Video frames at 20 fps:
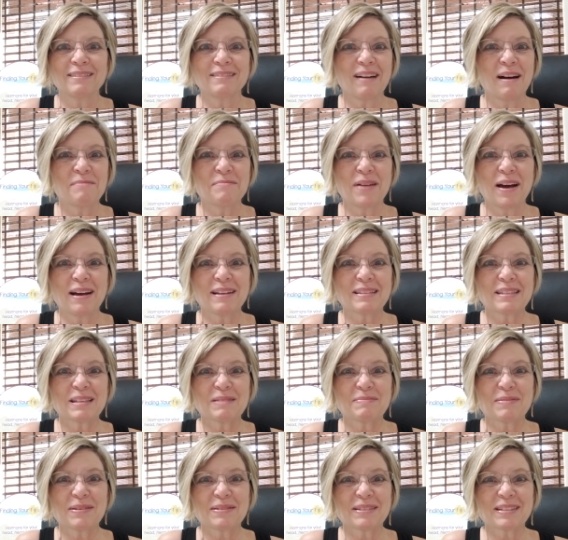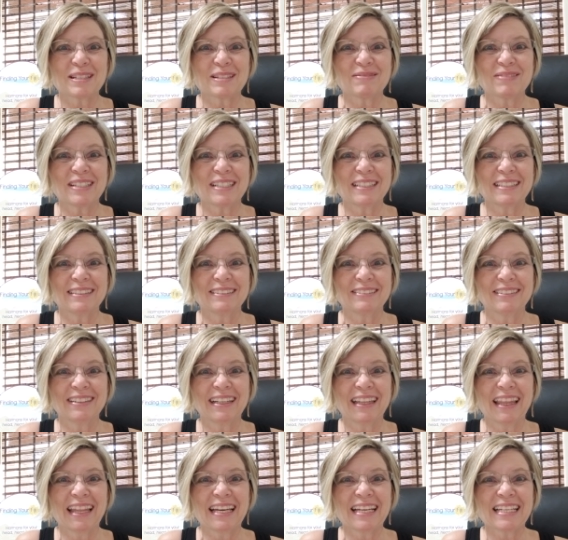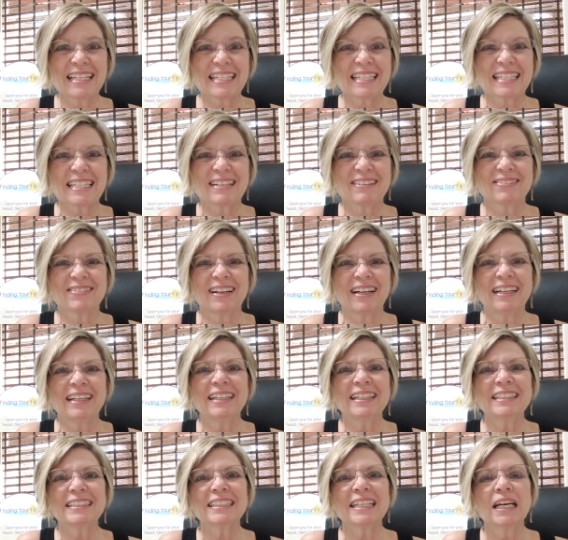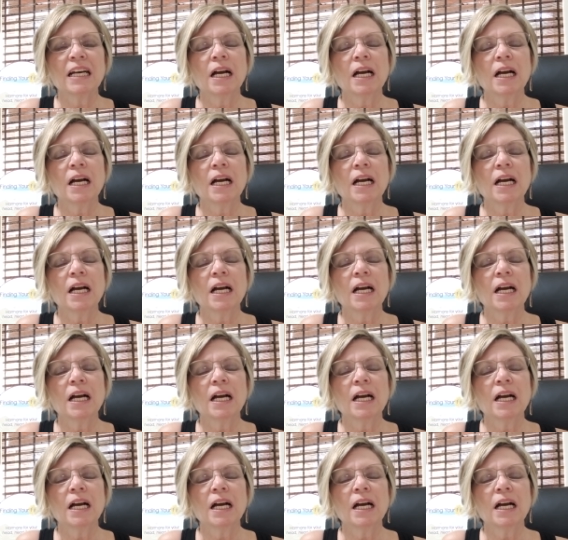I'm not supposed to be doing this, right?